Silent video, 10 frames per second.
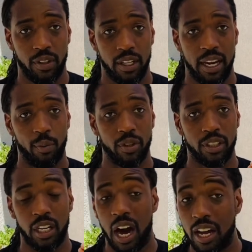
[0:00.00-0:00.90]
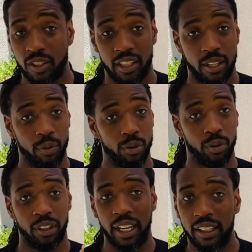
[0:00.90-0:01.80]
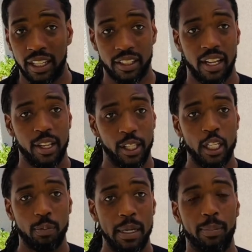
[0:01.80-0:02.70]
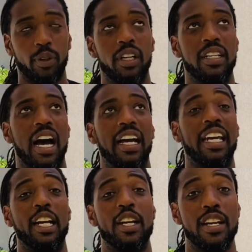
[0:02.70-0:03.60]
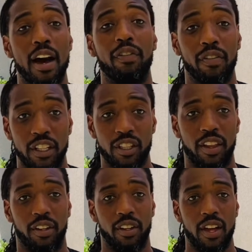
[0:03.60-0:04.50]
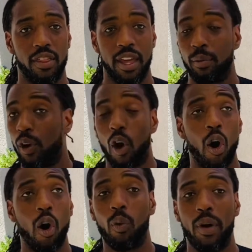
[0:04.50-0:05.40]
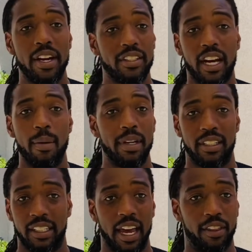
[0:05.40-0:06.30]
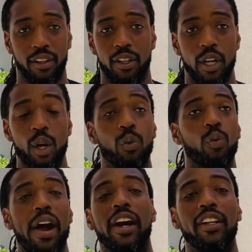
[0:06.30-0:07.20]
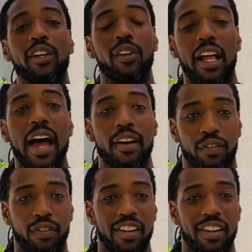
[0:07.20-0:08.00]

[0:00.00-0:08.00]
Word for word: it was constant, it was relentless. These people could not get enough of each other. They were always coming together. Regular life